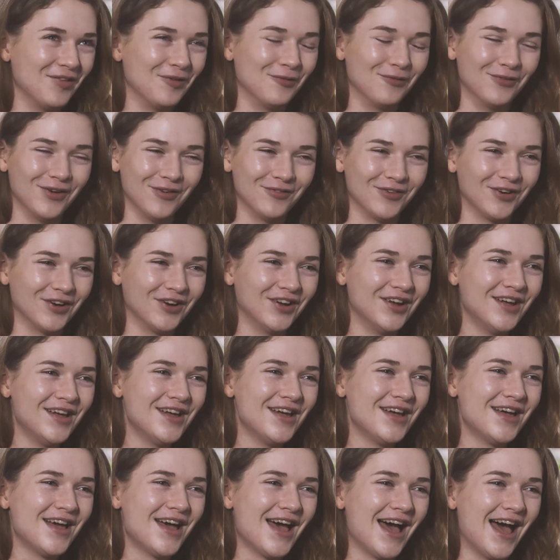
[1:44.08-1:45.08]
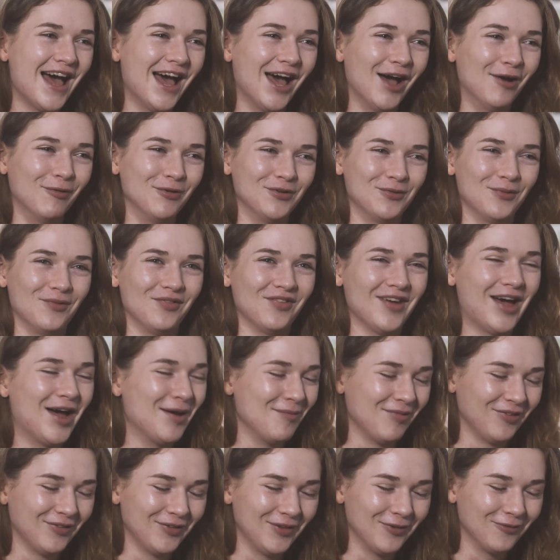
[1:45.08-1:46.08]
in the river, which was
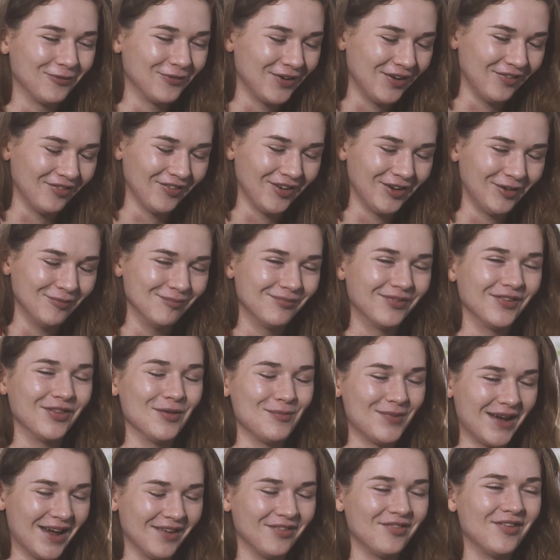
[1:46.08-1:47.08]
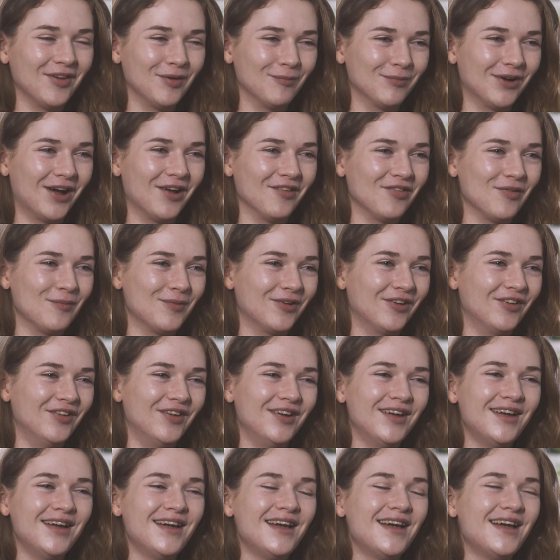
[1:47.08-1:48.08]
absolutely freezing, but the best thing possible.
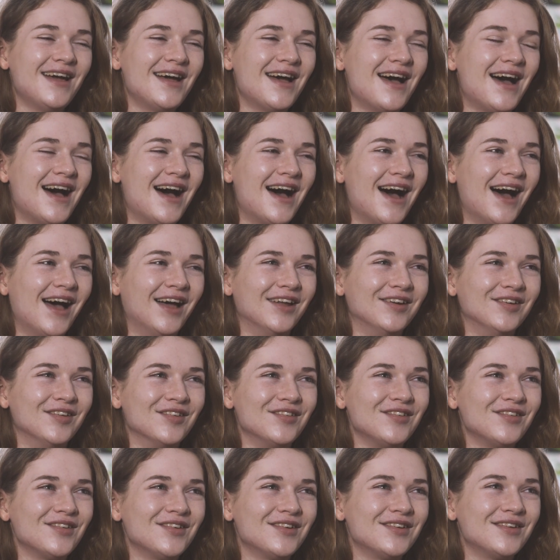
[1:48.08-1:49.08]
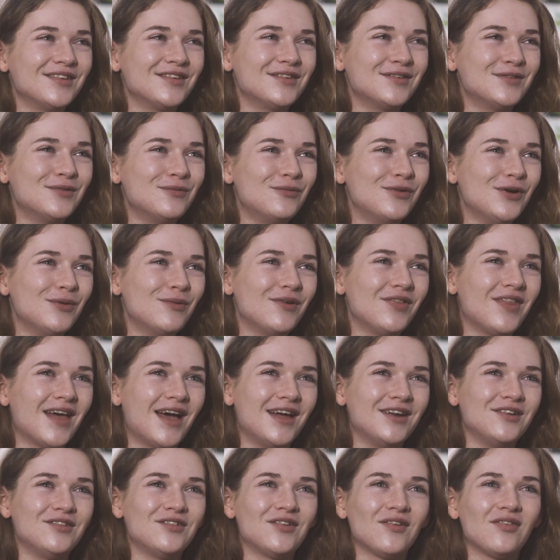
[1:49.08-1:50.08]
And we would
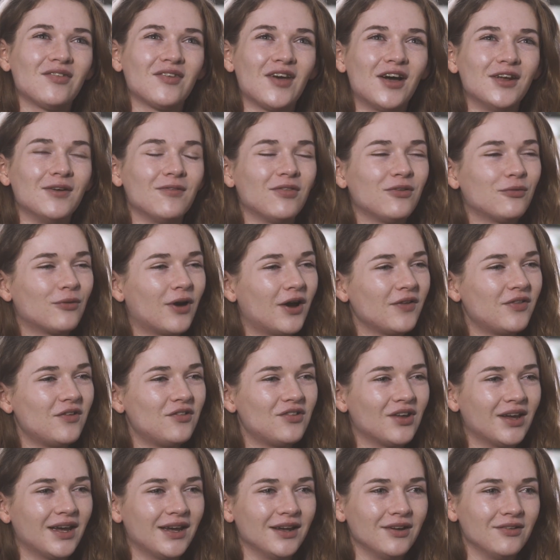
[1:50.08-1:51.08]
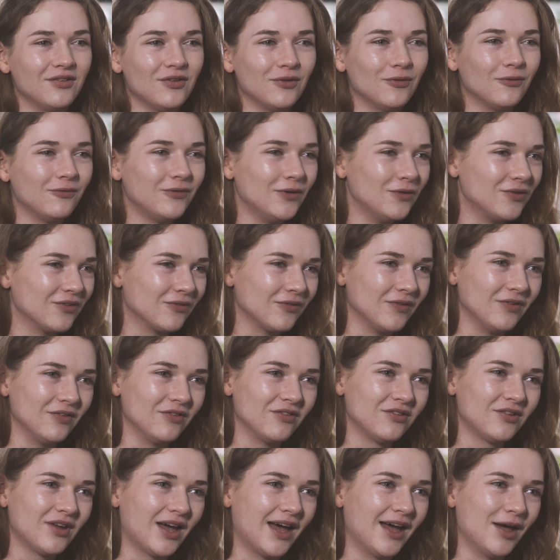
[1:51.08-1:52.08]
then just kind of throughout the day do a few
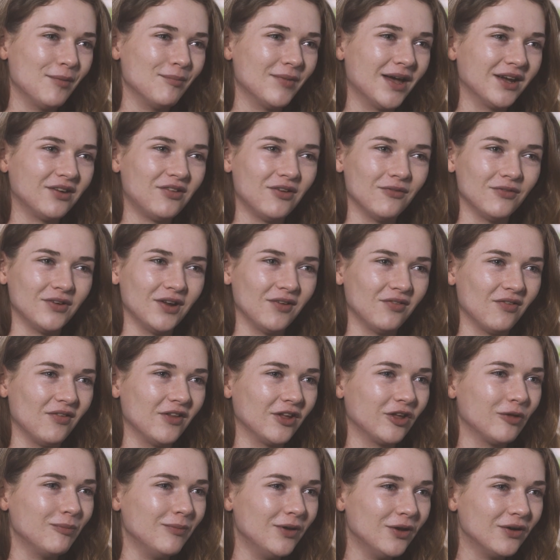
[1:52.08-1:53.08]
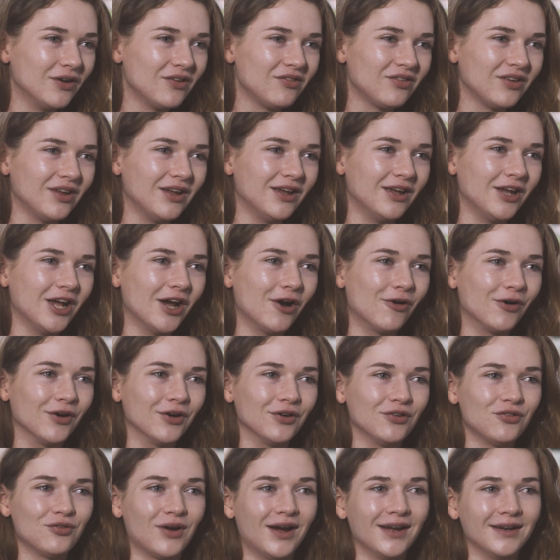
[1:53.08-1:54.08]
different activities in the community
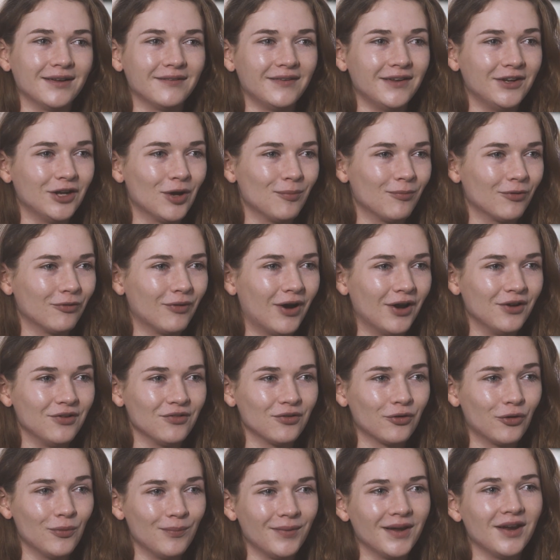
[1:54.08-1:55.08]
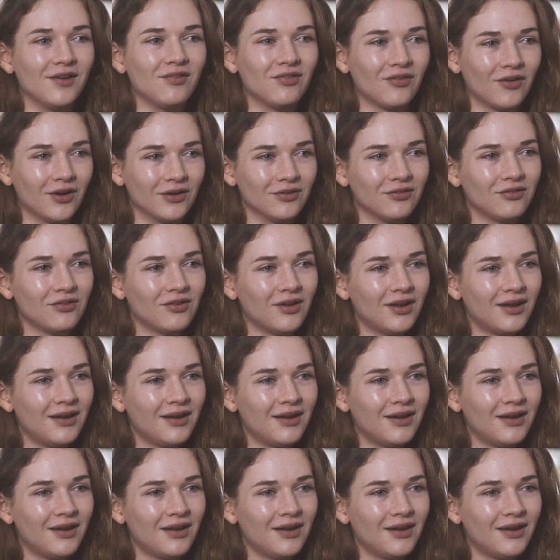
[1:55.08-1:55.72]
or try and clean up around our base hut.